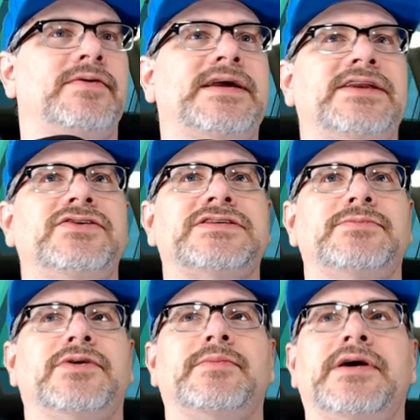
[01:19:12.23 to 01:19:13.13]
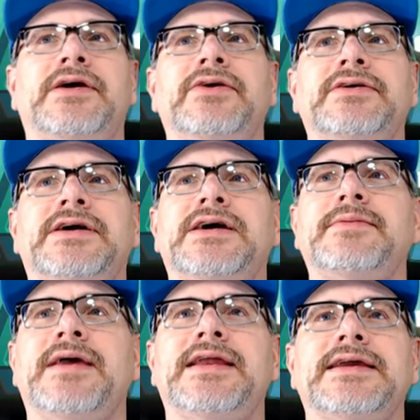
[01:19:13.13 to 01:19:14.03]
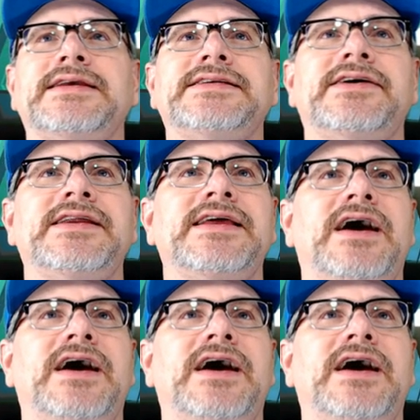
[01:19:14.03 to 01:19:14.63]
We got to do some more Mario Kart. Manic is already...